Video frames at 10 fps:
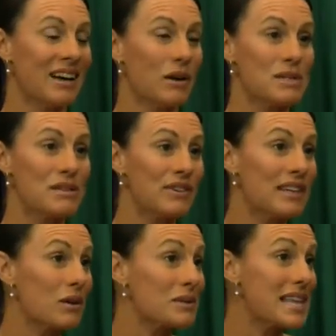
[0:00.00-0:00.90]
I was
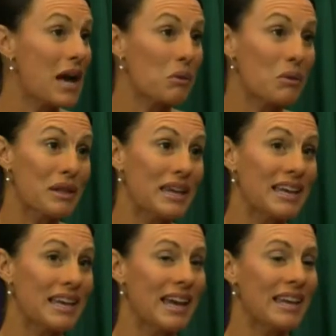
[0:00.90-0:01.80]
fit, I was
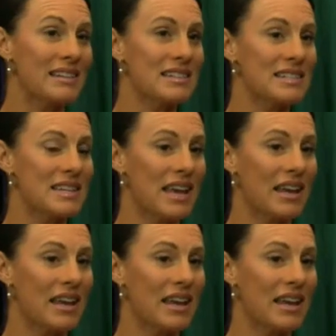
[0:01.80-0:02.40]
healthy, and